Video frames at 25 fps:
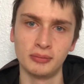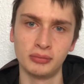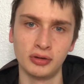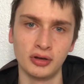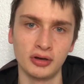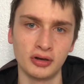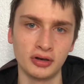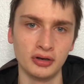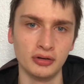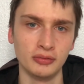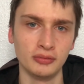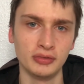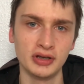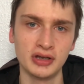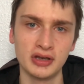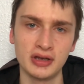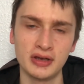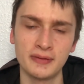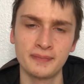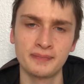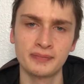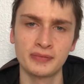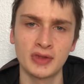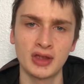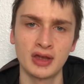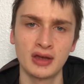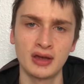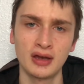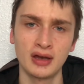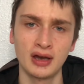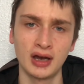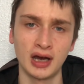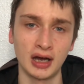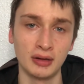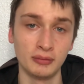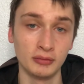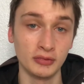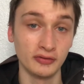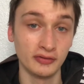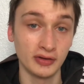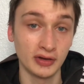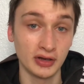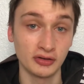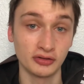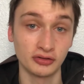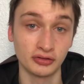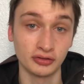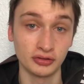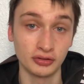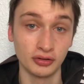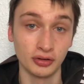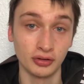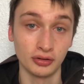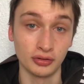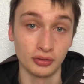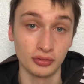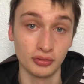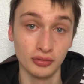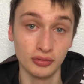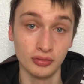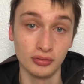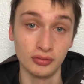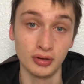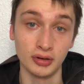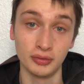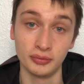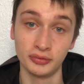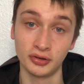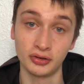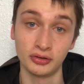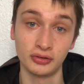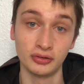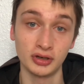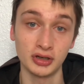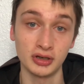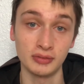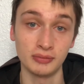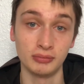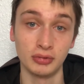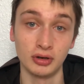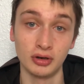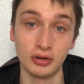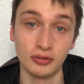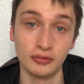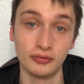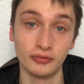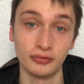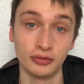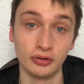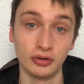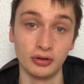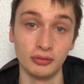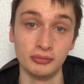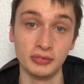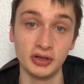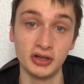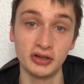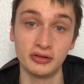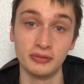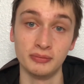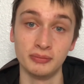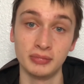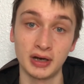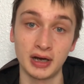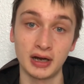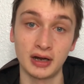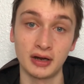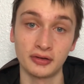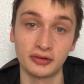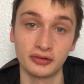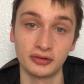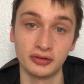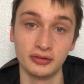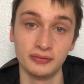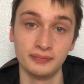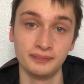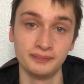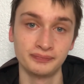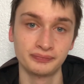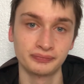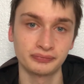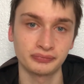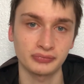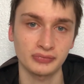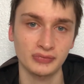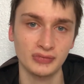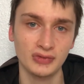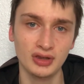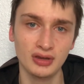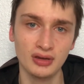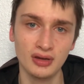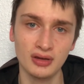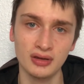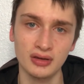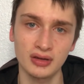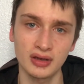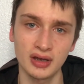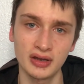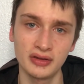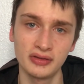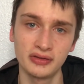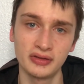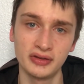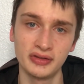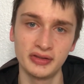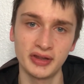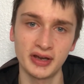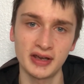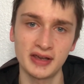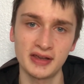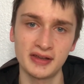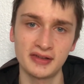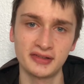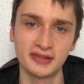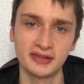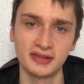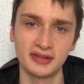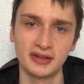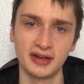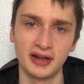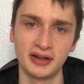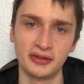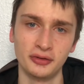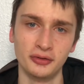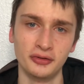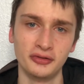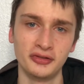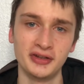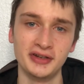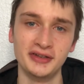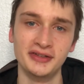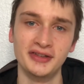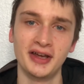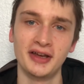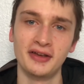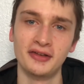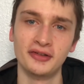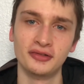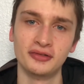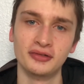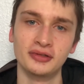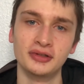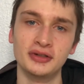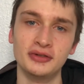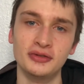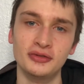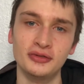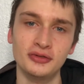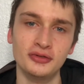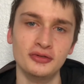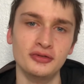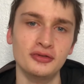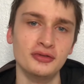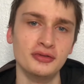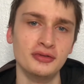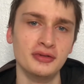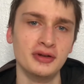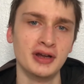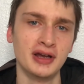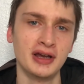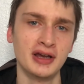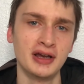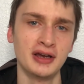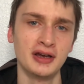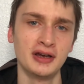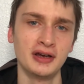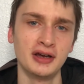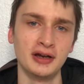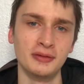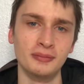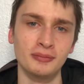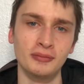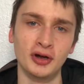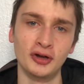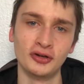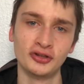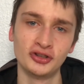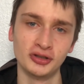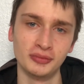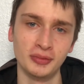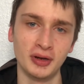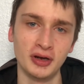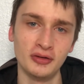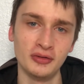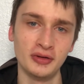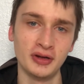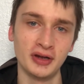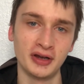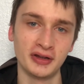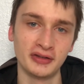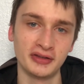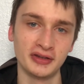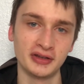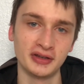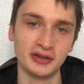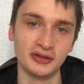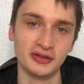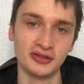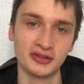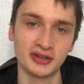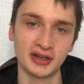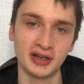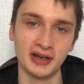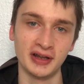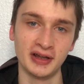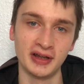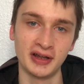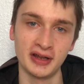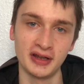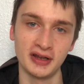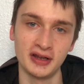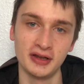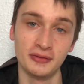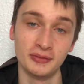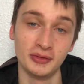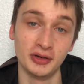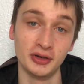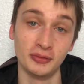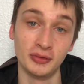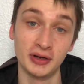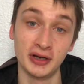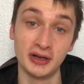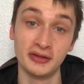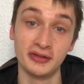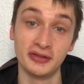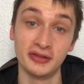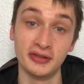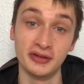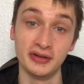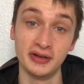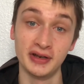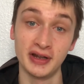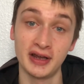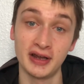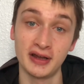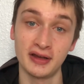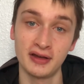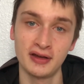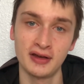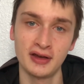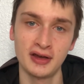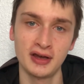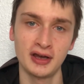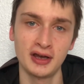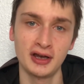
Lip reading: plugging away, and we eventually got the goal. It was a great ball from Nathan Patterson into Dykes. I don't think Dykes really knew much about it. I think it just kind of hit him and it went into the net.